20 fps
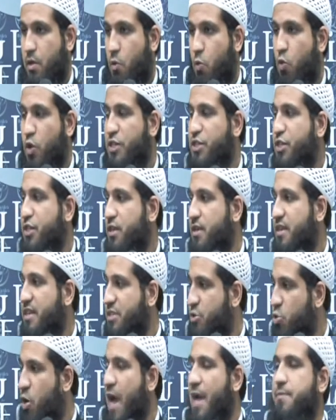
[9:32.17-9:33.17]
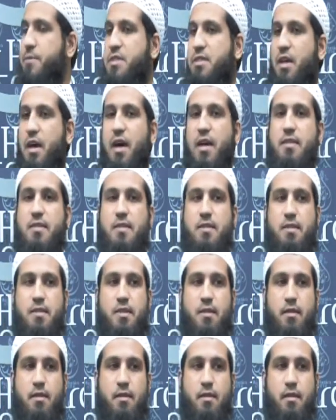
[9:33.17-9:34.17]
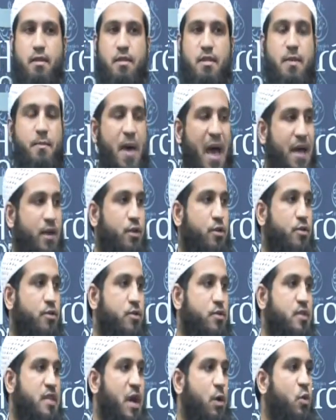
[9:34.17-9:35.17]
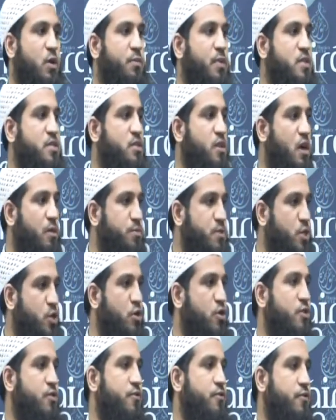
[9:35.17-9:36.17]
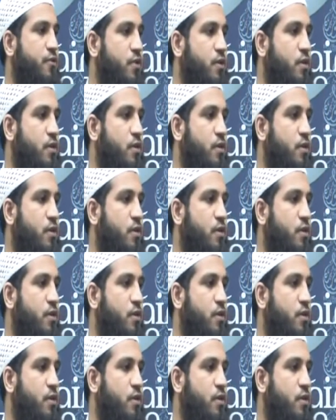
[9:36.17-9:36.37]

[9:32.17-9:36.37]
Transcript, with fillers: which describes to us the manners that we must observe